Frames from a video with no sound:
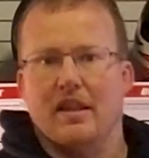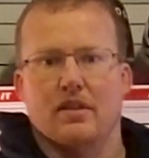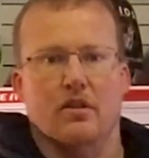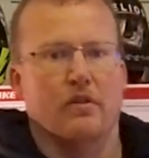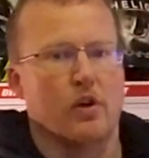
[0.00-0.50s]
there,
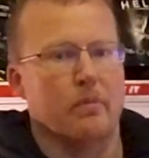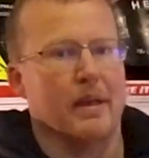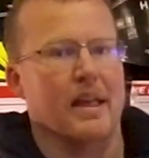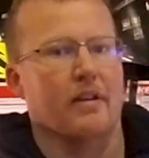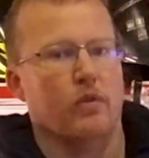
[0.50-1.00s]
so you've got to
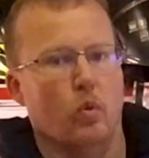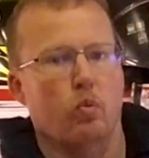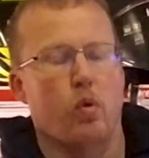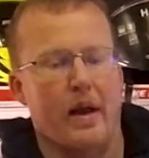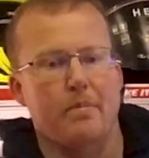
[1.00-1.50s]
be careful
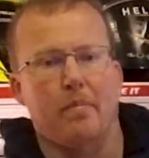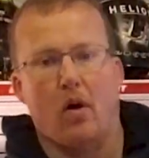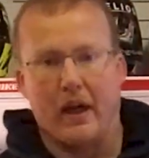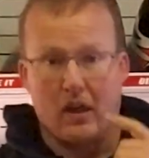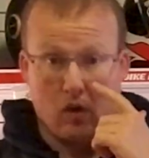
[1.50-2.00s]
when
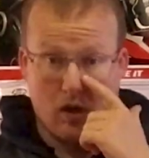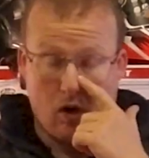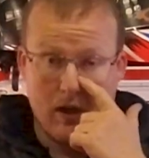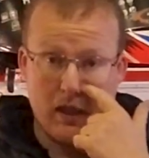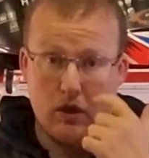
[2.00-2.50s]
buying
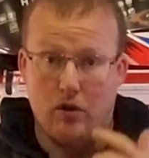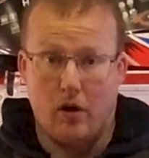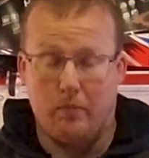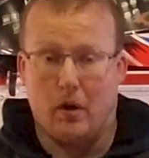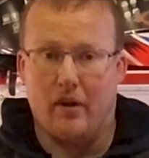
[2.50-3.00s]
online that you
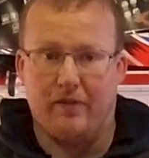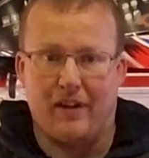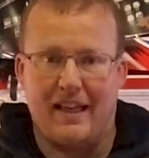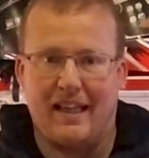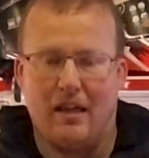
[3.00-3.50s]
don't buy a
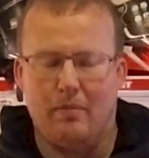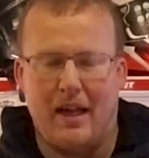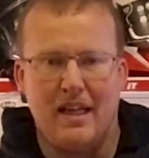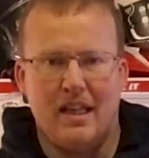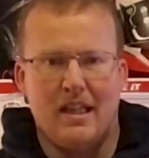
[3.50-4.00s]
fake helmet.